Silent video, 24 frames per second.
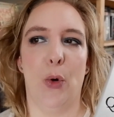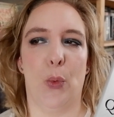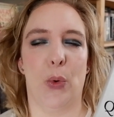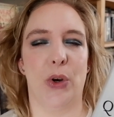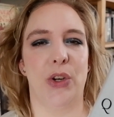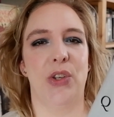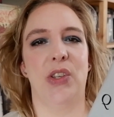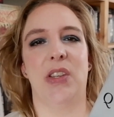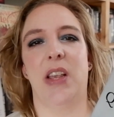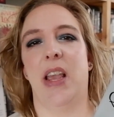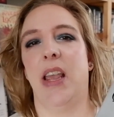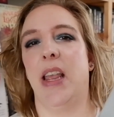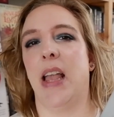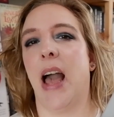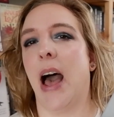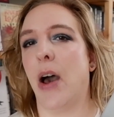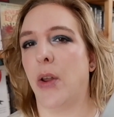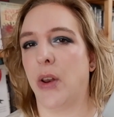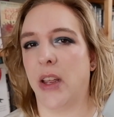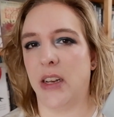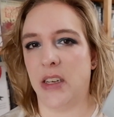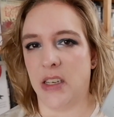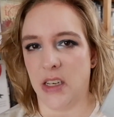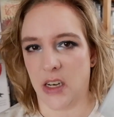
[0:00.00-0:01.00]
were saying
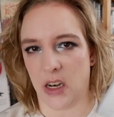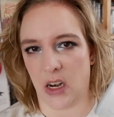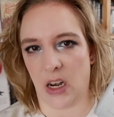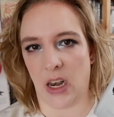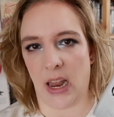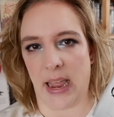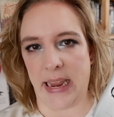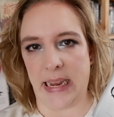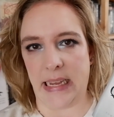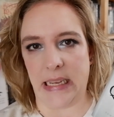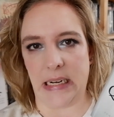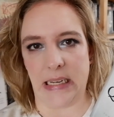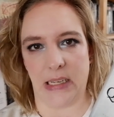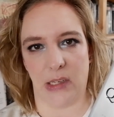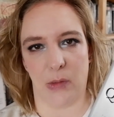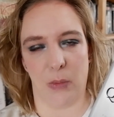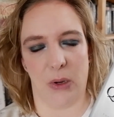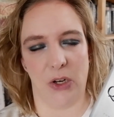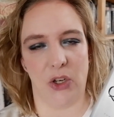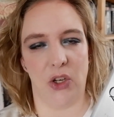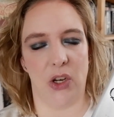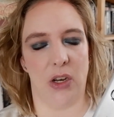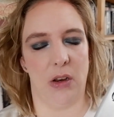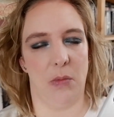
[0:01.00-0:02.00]
how they didn't like it as
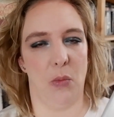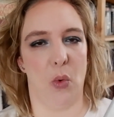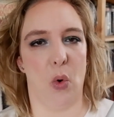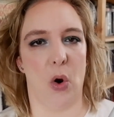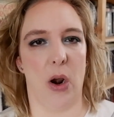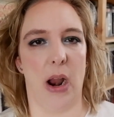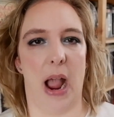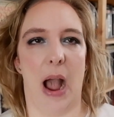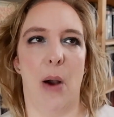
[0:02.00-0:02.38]
much anymore,